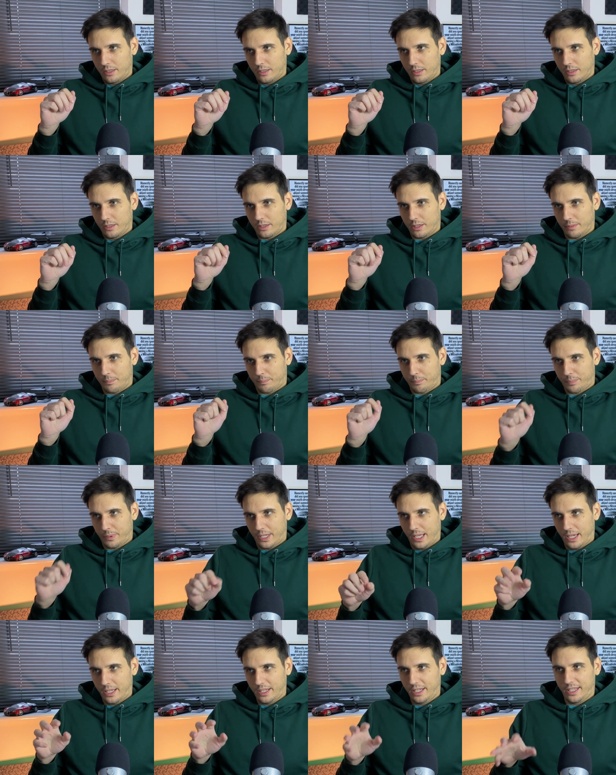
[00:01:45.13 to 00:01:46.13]
the
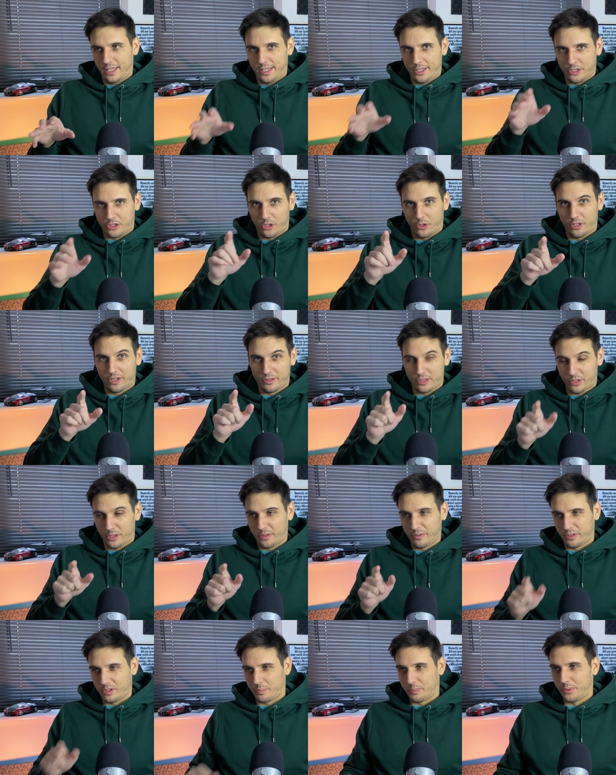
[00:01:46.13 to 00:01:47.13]
plan here, sorry for
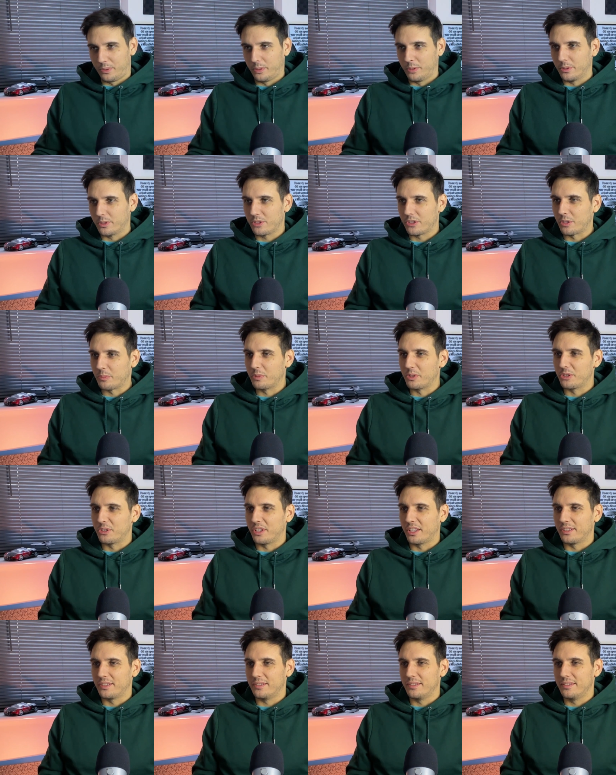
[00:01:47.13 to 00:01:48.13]
the pause, someone
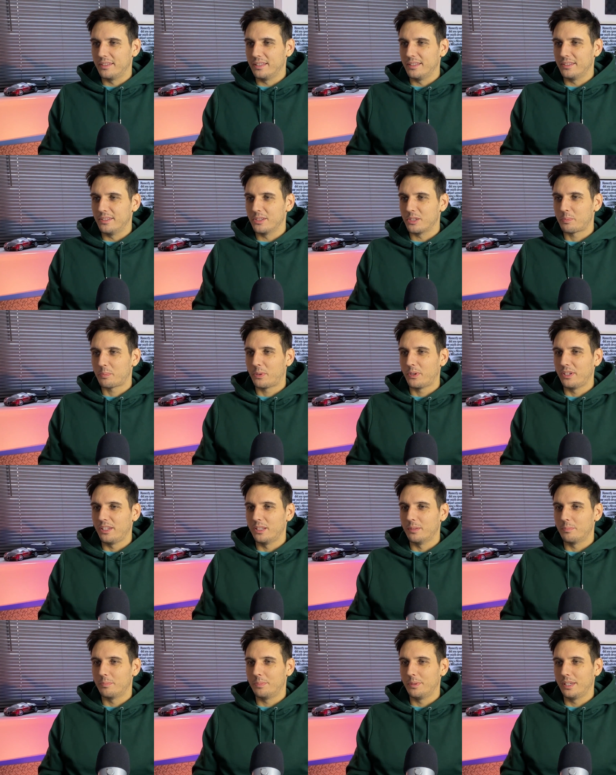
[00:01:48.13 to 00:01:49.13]
did just put in a
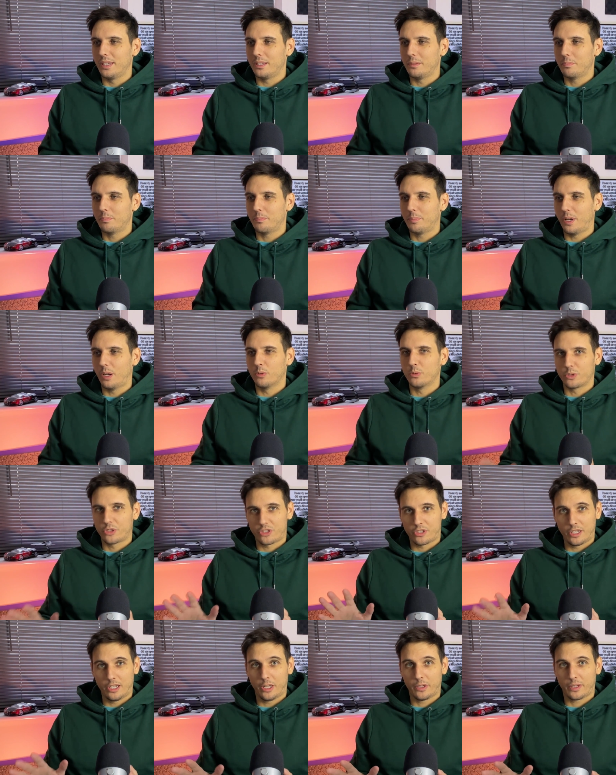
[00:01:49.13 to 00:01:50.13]
bid, but we're
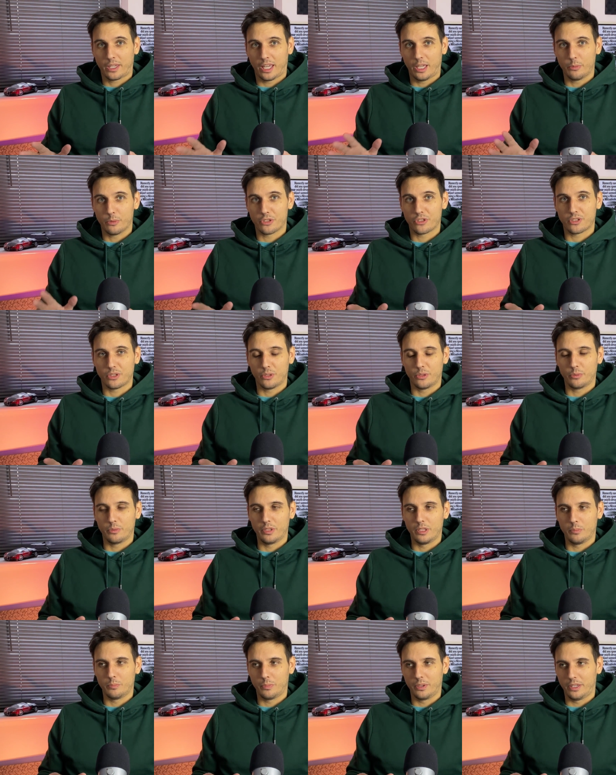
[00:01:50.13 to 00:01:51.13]
still okay, we're still the
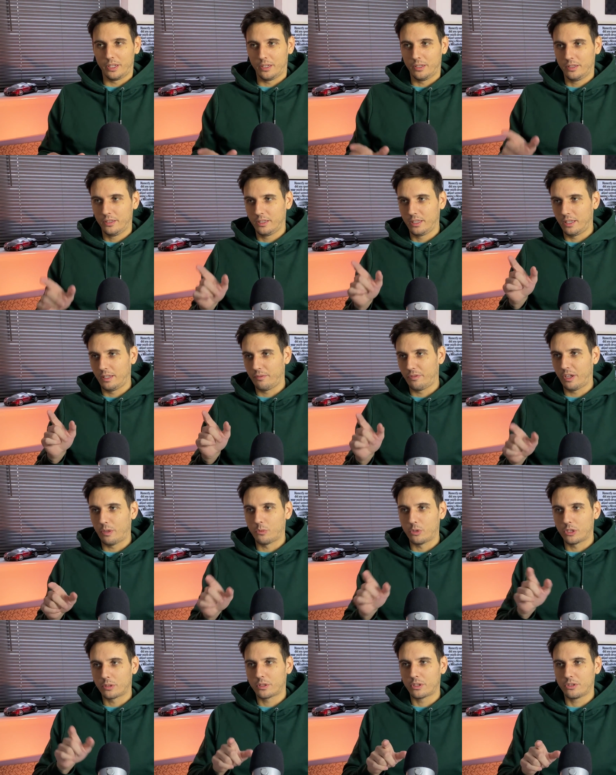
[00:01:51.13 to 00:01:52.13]
winning bidder. In fact, what
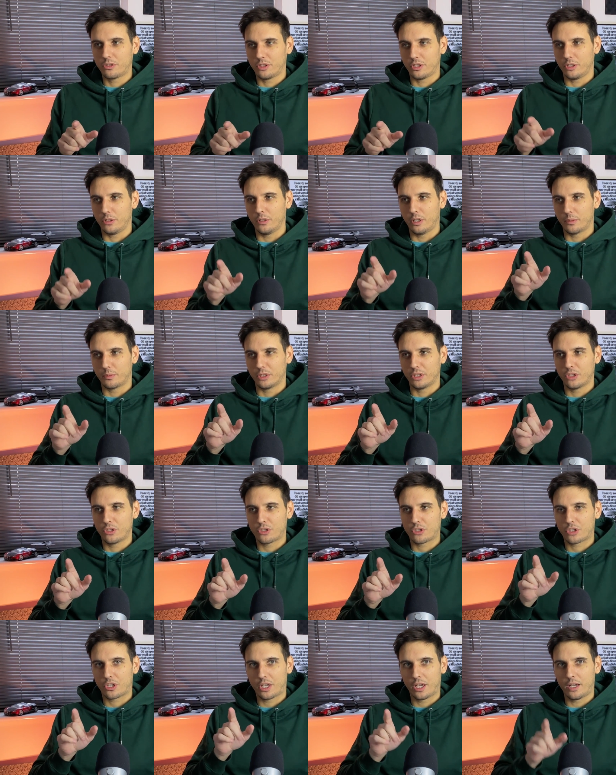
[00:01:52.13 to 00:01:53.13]
I'm going to do, I'm going to
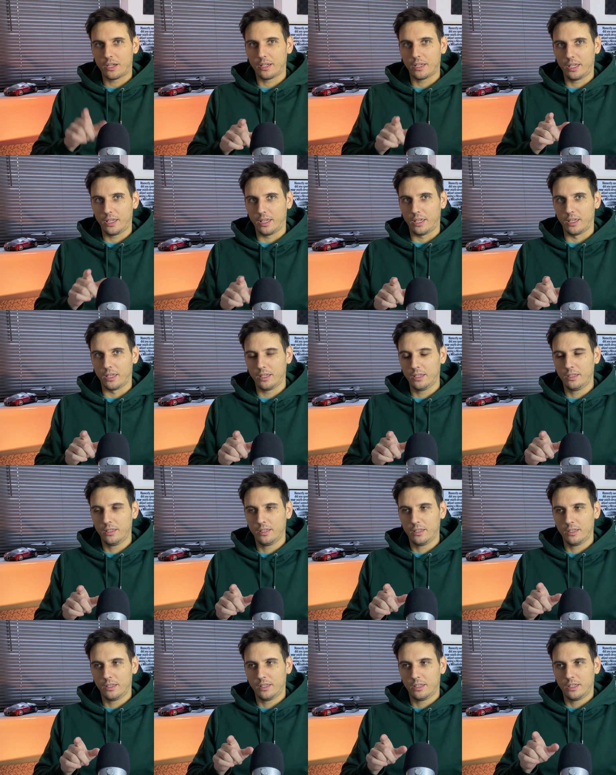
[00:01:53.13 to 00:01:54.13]
just cut here,
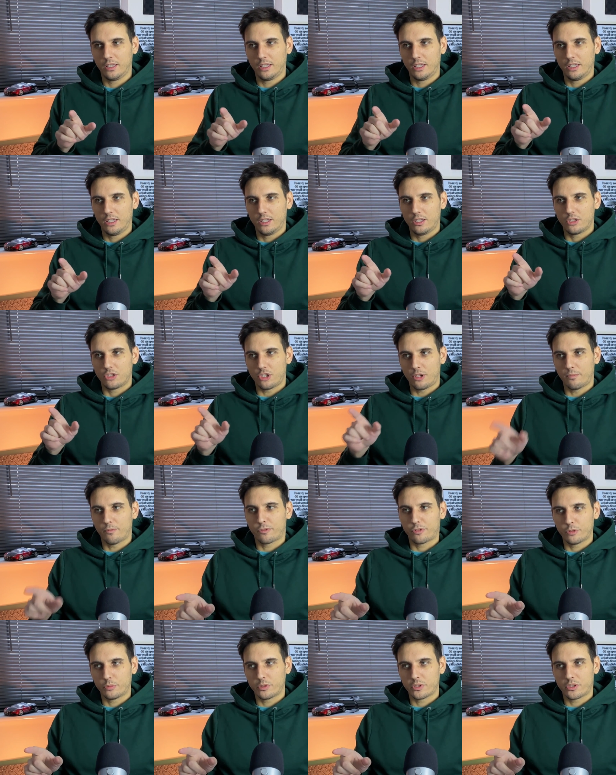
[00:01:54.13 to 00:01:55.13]
jump
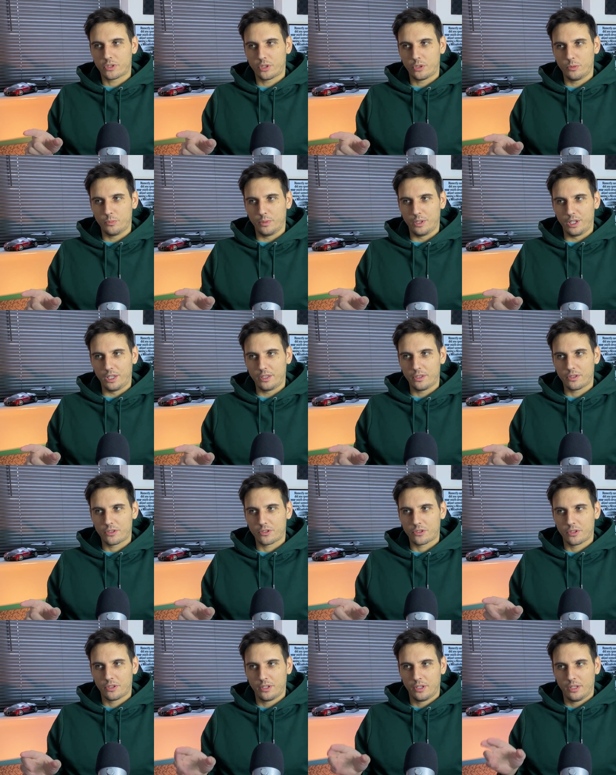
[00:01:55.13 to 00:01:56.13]
forward 2 minutes,
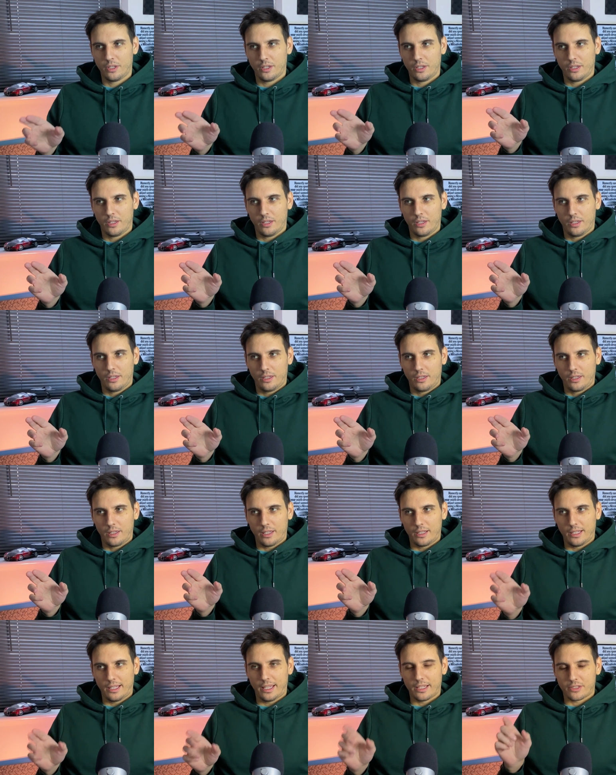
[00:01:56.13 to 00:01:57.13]
and
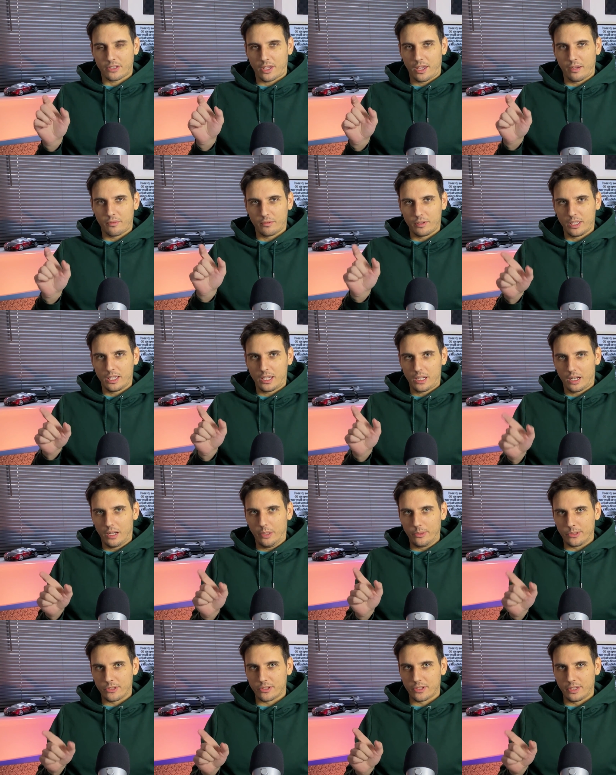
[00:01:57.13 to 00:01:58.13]
let us get really
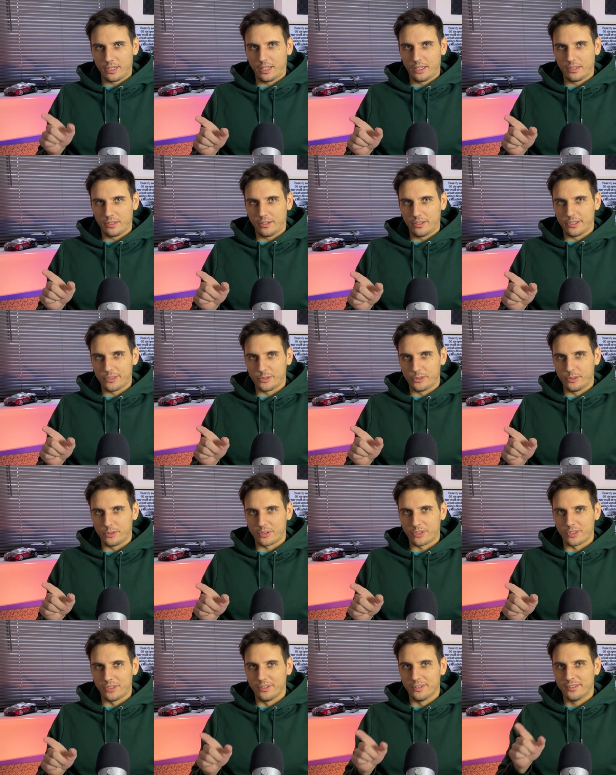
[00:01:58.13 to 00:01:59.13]
close to the end of this
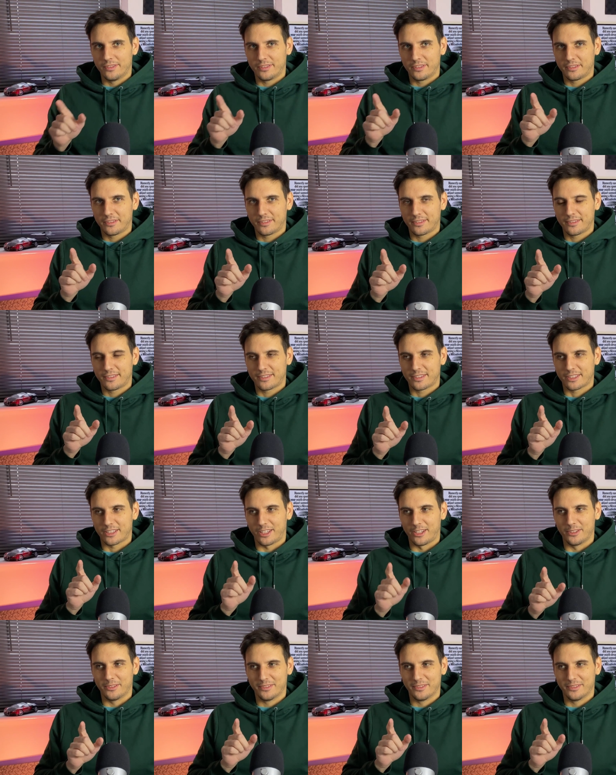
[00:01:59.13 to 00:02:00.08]
auction. So